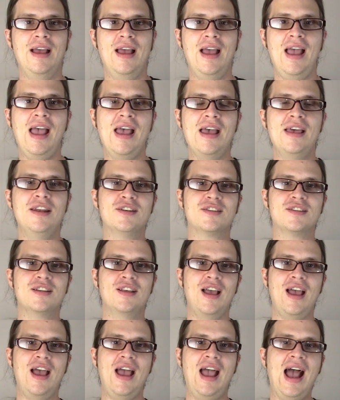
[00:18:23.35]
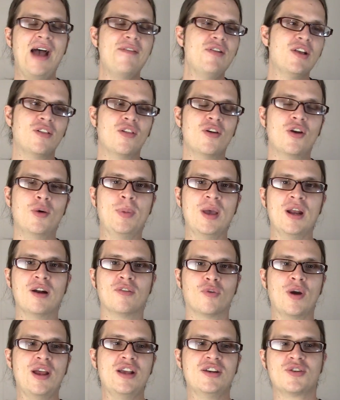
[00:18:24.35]
And having a little bit of
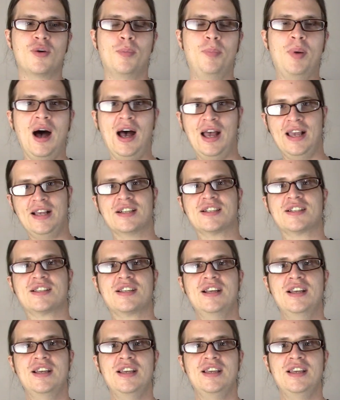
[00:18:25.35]
racial bias,